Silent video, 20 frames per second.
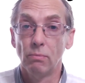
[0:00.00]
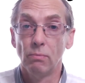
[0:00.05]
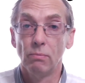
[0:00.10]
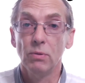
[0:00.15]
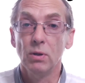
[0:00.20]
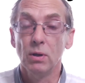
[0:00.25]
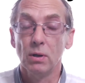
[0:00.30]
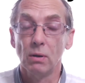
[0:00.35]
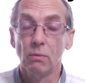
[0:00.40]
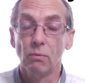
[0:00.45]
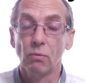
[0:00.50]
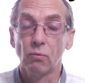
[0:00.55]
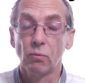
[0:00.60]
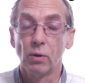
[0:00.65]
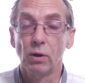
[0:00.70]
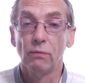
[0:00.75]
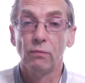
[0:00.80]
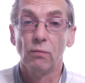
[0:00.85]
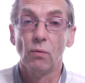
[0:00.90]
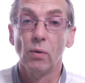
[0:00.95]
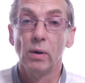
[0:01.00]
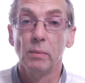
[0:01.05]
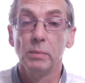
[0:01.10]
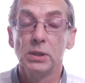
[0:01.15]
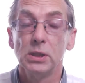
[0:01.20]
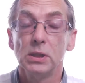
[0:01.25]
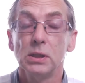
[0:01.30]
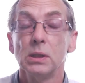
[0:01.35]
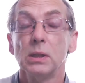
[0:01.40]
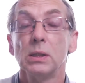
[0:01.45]
3 or 4
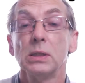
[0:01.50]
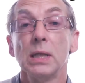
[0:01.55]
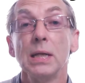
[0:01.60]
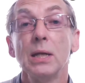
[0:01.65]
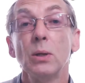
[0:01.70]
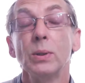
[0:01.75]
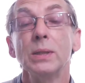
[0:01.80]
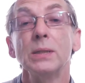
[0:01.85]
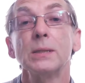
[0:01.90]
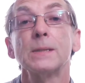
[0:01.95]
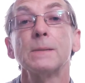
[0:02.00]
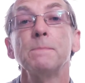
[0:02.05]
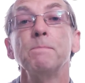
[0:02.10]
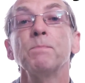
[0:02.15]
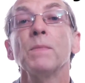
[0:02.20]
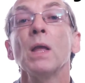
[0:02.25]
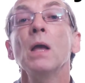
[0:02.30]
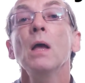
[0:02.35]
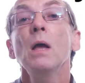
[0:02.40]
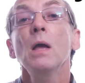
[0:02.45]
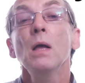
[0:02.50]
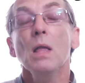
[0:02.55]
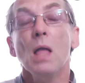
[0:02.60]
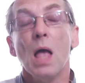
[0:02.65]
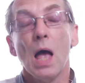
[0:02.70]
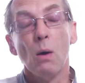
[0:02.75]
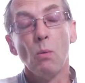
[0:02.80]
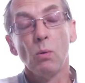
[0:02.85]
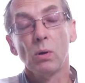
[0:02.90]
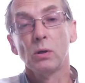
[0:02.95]
images in a sequence.
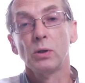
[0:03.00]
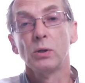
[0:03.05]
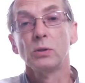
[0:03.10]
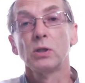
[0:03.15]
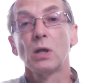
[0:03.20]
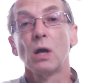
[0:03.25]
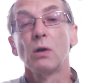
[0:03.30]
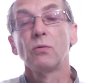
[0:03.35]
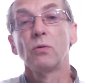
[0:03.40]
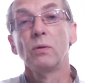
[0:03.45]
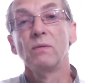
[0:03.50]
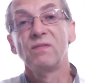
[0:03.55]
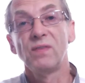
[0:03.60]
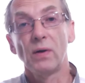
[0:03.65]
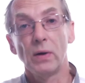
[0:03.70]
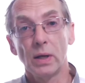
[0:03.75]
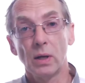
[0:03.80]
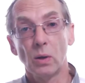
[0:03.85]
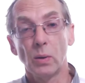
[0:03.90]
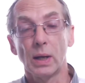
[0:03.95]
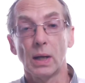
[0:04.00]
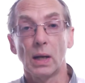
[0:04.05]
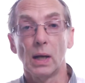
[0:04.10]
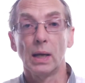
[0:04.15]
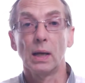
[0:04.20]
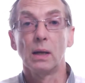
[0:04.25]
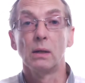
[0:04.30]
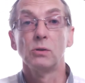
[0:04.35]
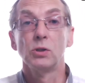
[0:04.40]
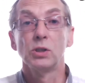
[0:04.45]
And what I'll do is go through them very quickly
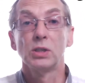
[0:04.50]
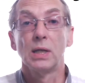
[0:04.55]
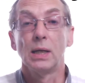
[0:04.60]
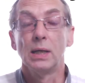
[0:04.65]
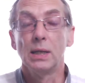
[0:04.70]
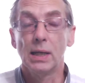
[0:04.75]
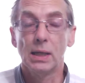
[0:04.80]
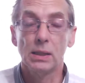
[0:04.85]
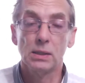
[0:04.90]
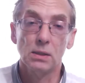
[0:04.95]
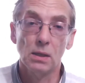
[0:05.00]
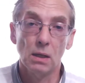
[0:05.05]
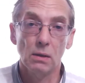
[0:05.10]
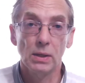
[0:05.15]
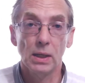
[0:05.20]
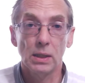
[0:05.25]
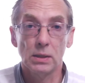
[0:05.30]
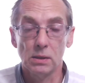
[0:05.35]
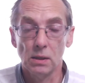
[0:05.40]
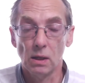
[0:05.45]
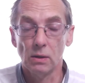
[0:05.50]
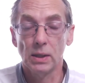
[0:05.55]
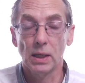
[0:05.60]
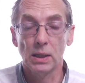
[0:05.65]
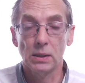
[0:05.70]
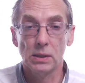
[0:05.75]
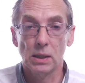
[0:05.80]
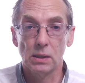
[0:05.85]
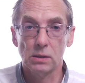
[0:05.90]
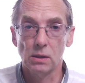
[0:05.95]
and I'll just say yes, no, yes, no,
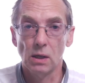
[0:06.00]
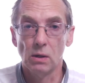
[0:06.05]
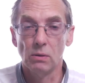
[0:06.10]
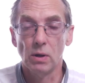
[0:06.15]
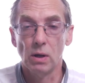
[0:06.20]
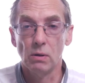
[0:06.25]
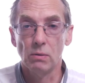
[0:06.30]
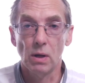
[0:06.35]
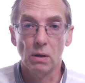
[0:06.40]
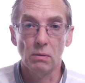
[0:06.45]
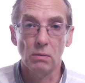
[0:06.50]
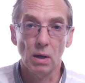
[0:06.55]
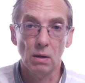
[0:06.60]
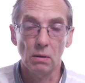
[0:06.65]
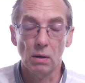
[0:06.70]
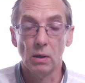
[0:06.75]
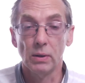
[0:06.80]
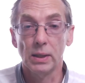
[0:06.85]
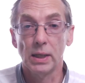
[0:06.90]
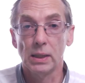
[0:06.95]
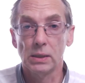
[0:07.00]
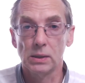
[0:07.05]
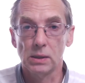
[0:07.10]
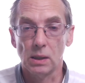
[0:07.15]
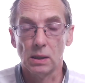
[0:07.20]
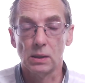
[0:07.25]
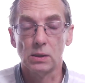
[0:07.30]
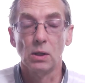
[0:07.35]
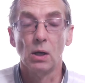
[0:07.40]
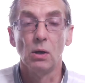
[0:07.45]
yes, yes, no, no, no, no, no, yes,
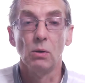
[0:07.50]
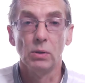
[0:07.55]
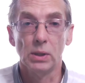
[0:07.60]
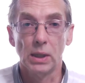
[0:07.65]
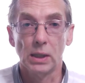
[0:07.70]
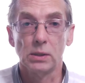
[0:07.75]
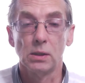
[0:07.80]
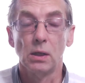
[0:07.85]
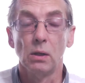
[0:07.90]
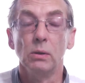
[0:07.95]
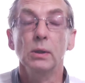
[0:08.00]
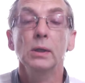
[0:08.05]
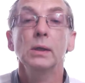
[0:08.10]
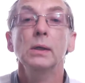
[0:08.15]
yes, no, yes, no.